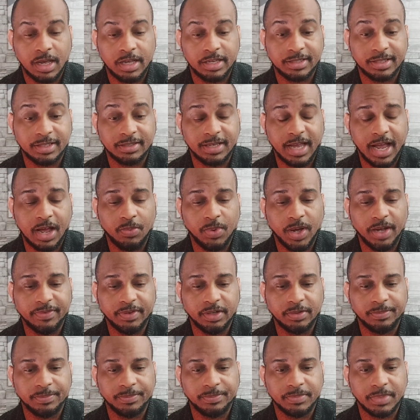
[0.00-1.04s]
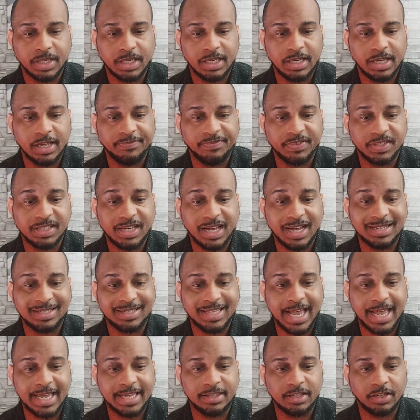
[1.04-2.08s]
It says, however, he
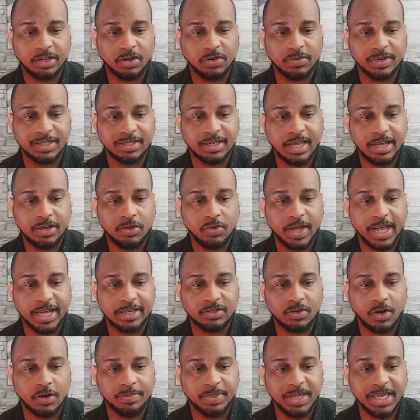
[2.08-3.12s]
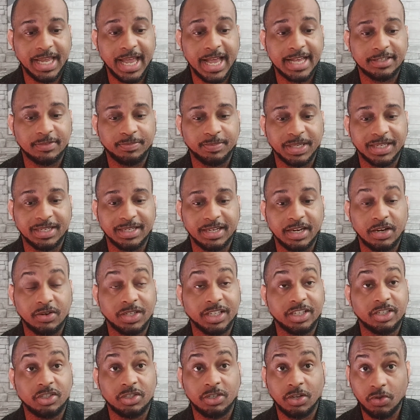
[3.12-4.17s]
emphasized that in the current cycle, XRP has spent
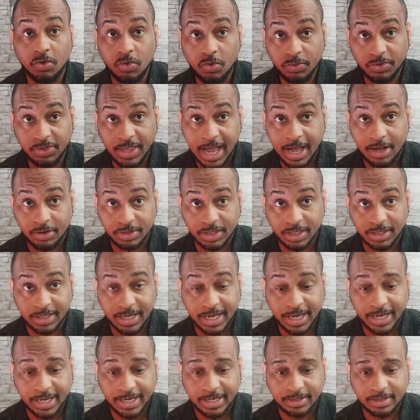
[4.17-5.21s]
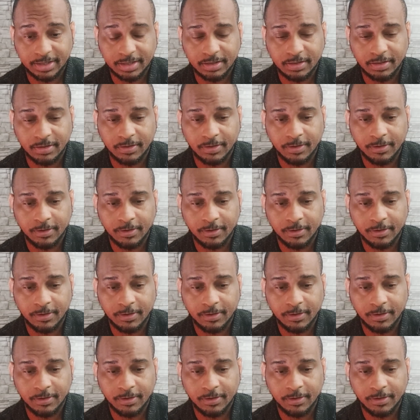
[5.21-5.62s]
nearly 2,000 days